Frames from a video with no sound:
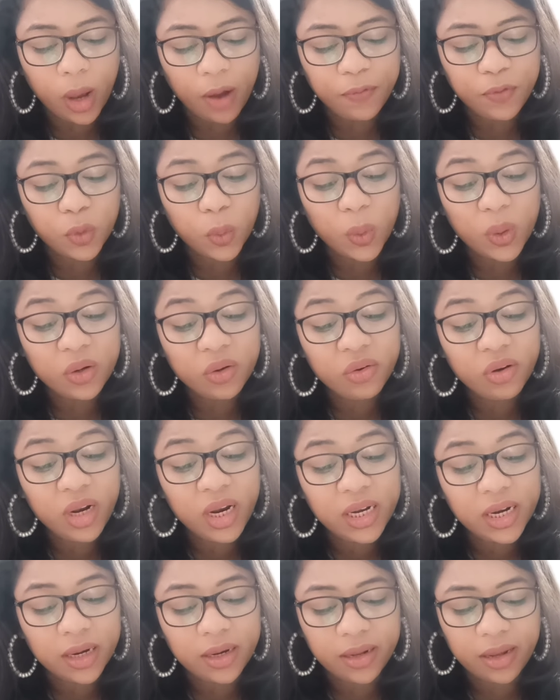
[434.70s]
to
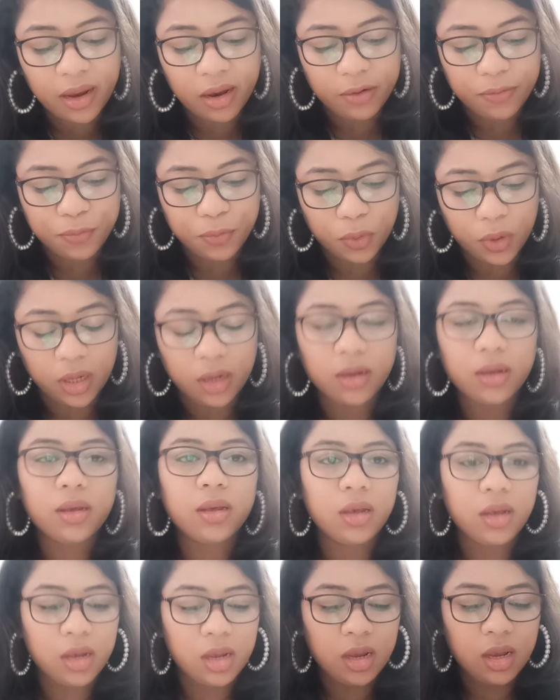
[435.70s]
read it carefully.
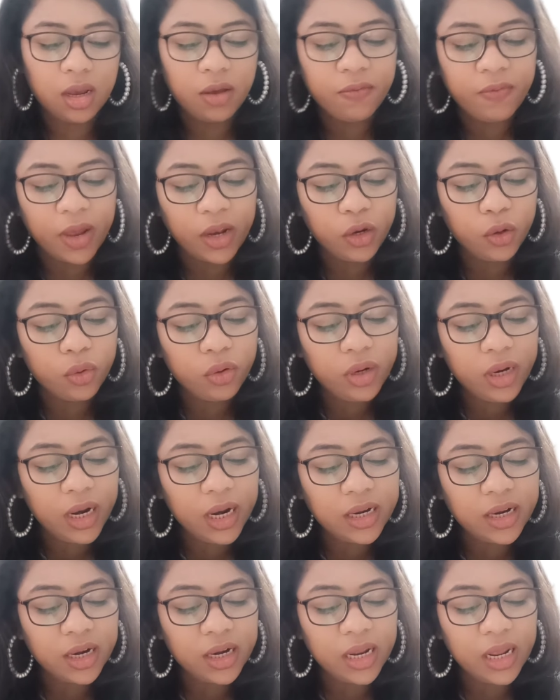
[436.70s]
When you
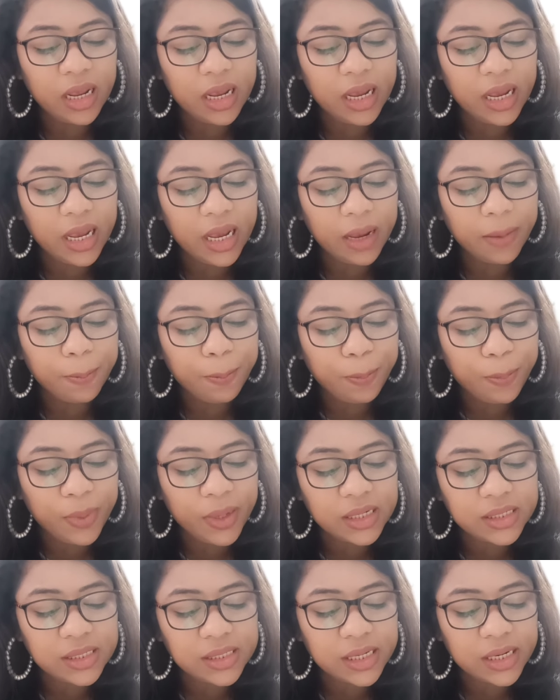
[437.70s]
read it
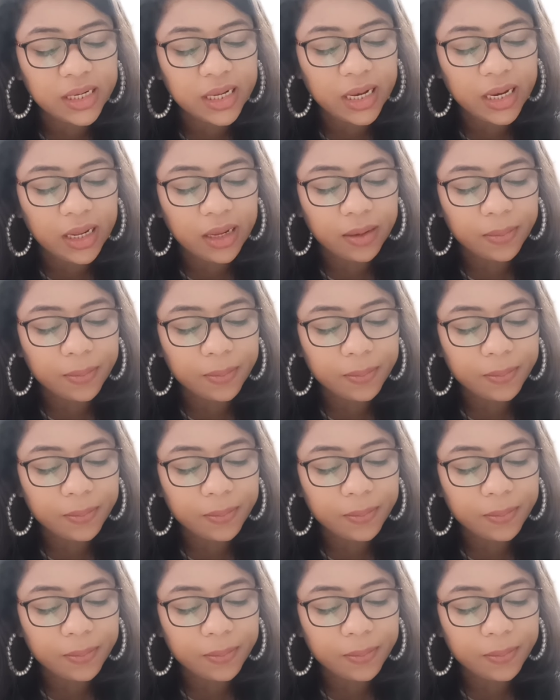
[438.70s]
implicitly